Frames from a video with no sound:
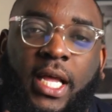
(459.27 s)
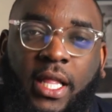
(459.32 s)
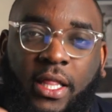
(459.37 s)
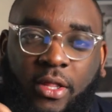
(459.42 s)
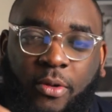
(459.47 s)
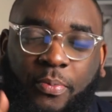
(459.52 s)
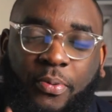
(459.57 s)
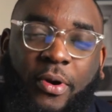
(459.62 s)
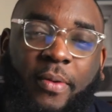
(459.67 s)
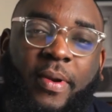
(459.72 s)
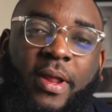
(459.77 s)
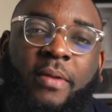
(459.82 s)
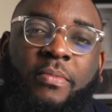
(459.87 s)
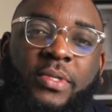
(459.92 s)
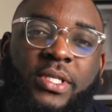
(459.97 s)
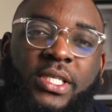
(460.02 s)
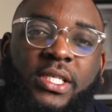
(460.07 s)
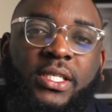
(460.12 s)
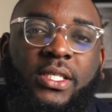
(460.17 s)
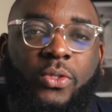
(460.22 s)
The problem
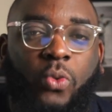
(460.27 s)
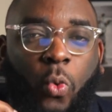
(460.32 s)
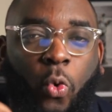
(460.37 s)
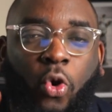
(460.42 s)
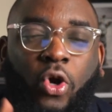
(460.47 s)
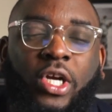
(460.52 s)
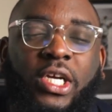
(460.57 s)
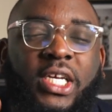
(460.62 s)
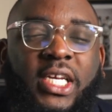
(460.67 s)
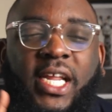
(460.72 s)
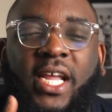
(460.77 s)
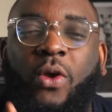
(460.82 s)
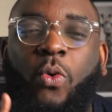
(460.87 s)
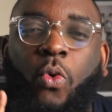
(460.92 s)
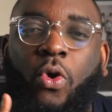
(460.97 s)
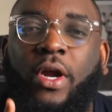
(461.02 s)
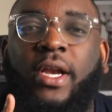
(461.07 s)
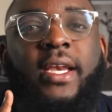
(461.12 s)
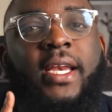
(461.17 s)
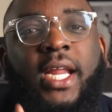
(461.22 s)
is one
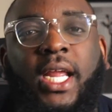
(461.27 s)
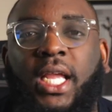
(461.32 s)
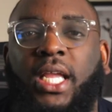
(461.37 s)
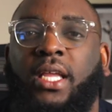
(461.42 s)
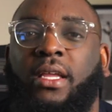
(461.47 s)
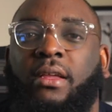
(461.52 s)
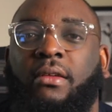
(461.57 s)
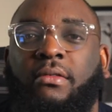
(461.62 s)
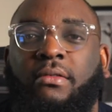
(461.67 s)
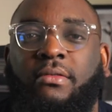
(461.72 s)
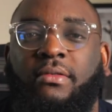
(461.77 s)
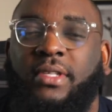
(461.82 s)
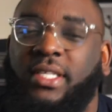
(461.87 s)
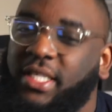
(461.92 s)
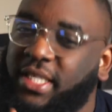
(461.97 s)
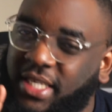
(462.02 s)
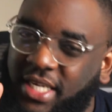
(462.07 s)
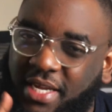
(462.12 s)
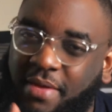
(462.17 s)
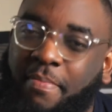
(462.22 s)
day
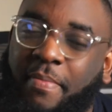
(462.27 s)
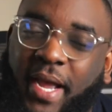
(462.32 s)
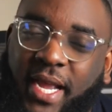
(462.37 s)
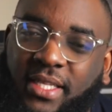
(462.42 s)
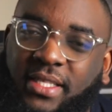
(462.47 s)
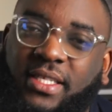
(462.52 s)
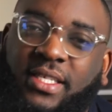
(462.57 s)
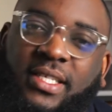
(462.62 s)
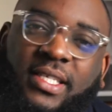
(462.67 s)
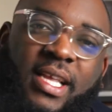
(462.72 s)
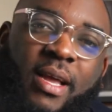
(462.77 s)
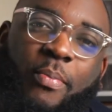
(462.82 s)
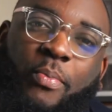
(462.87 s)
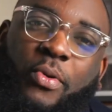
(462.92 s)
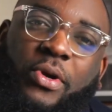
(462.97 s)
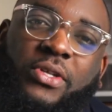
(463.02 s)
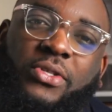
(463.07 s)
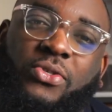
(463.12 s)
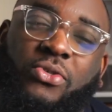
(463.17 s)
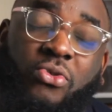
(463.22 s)
they might
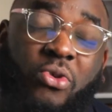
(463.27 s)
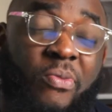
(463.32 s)
disappoint you.